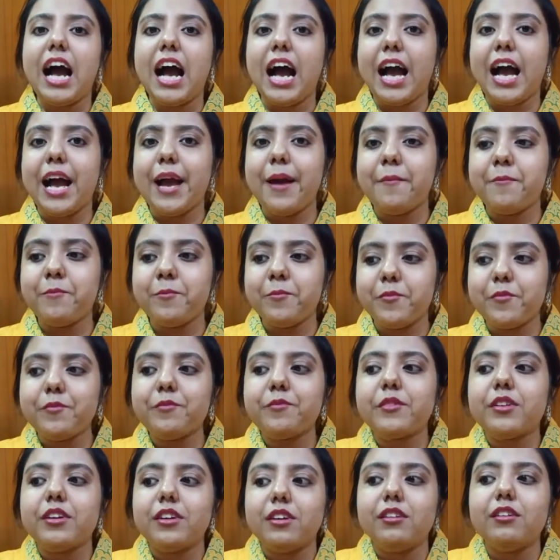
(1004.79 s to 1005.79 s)
I'm
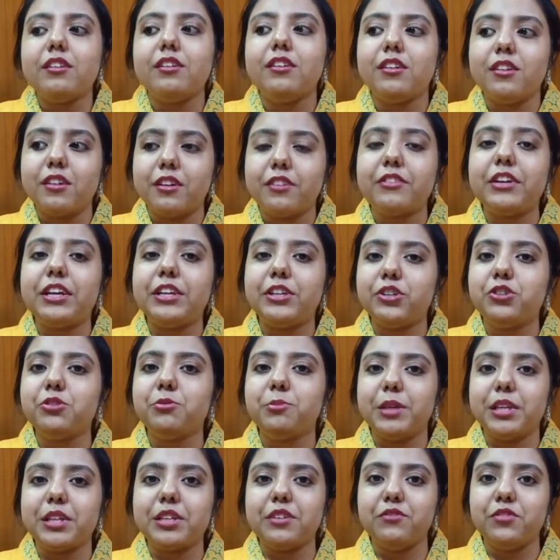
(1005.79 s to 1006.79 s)
ready to
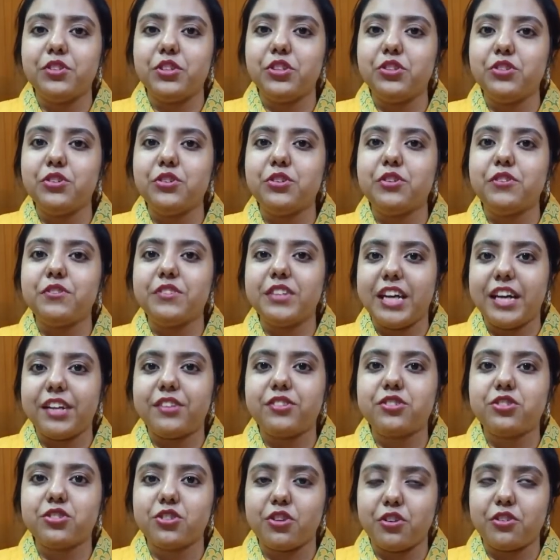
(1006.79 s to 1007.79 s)
make a video of
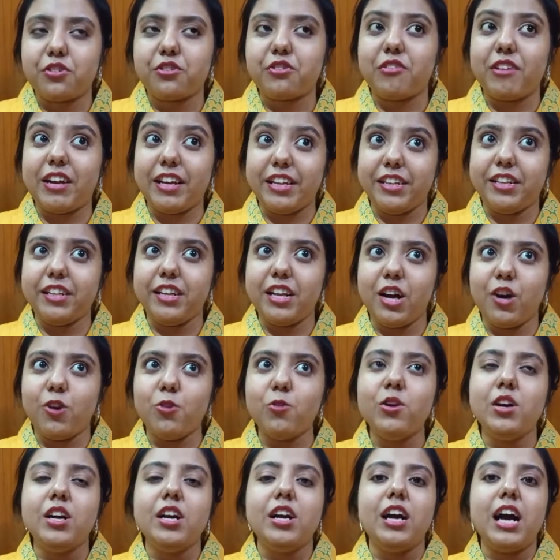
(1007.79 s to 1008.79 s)
that sort right
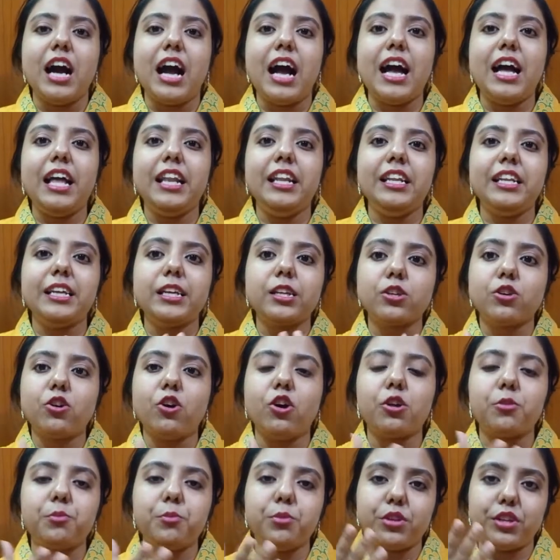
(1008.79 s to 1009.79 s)
now. I'll
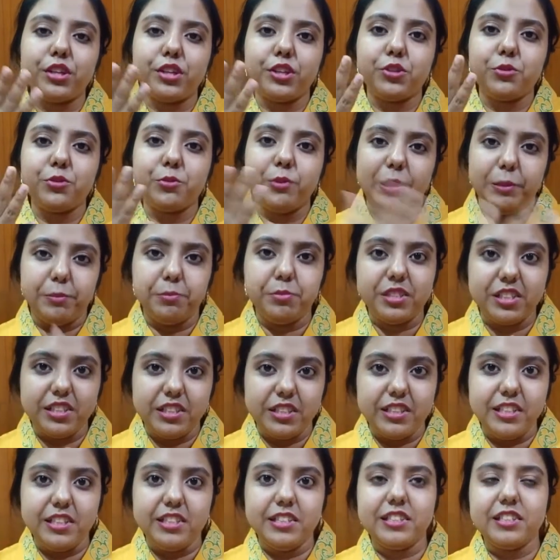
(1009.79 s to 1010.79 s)
incorporate web
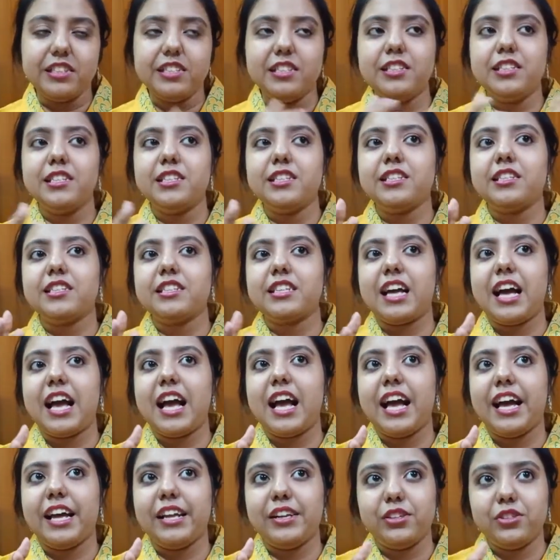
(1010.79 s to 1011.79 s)
series
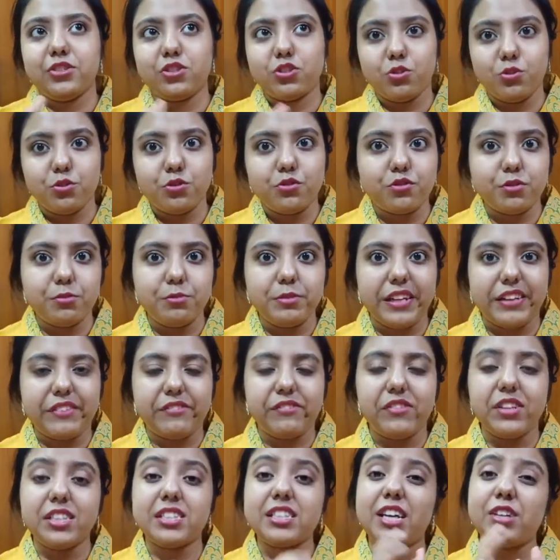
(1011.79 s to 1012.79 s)
and shows from
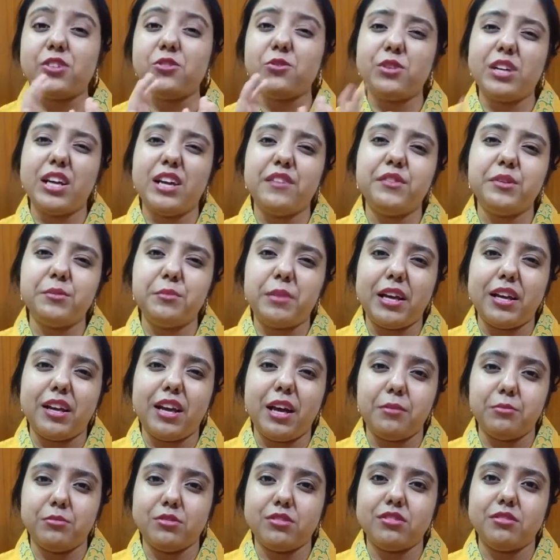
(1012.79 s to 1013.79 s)
Netflix. I don't have
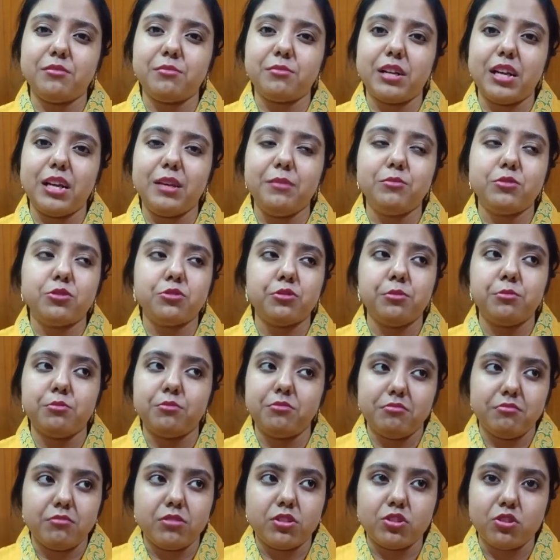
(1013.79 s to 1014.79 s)
Amazon Prime, so
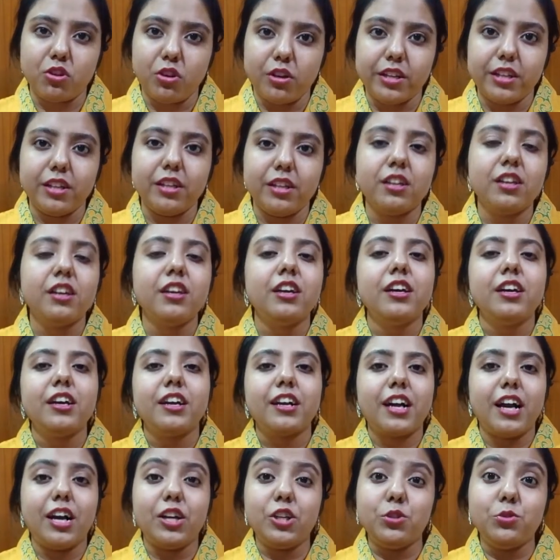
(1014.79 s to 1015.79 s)
sorry,
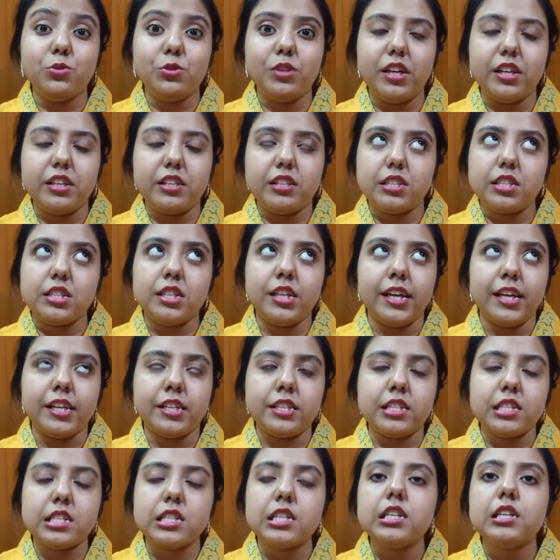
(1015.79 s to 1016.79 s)
can't do that
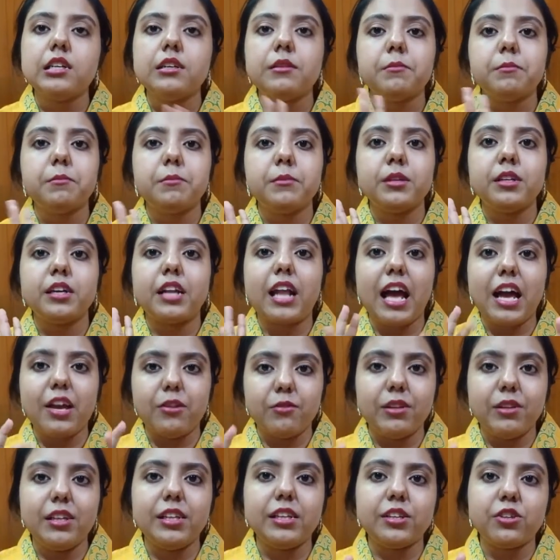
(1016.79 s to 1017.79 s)
yet. But
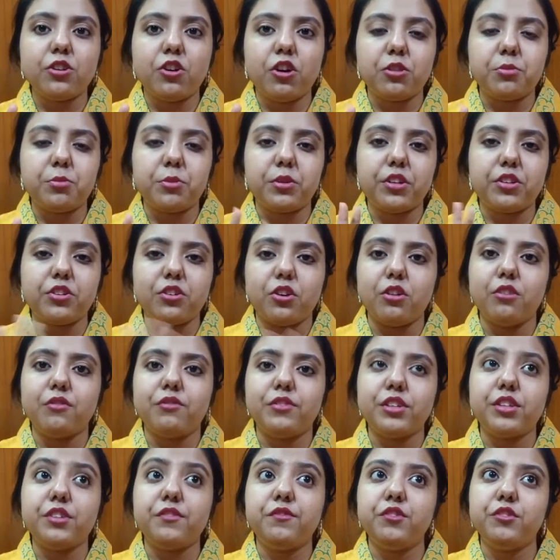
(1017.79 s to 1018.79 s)
I will incorporate all of
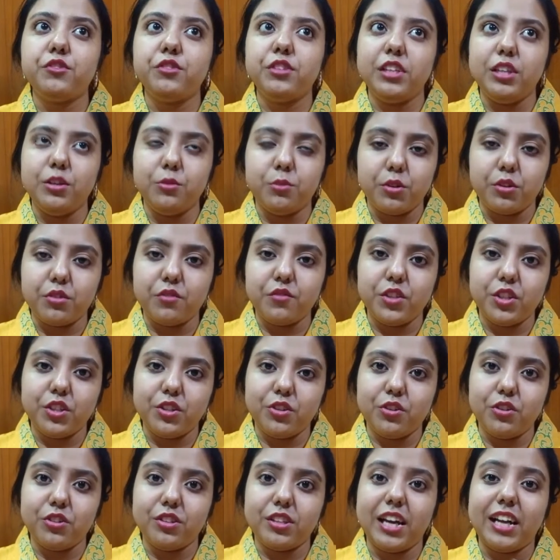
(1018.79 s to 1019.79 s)
it. If you really want a
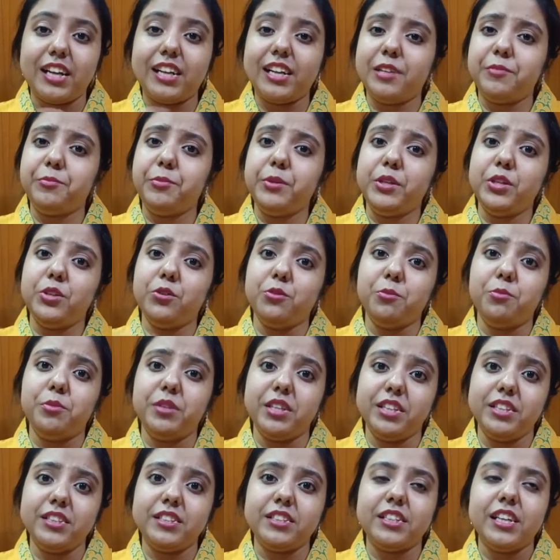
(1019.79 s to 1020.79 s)
video on that, let me know,
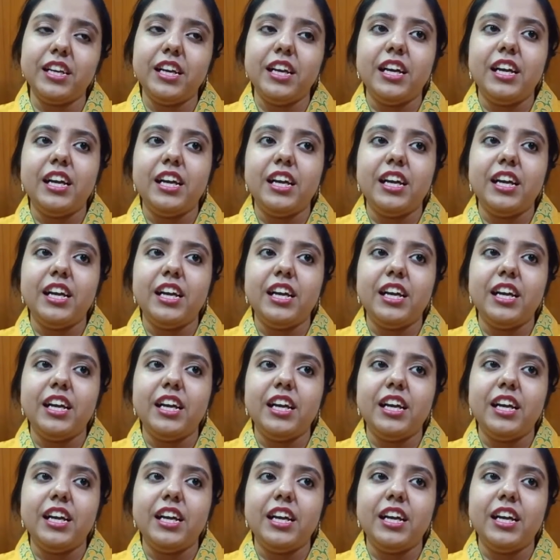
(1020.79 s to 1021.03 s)
please.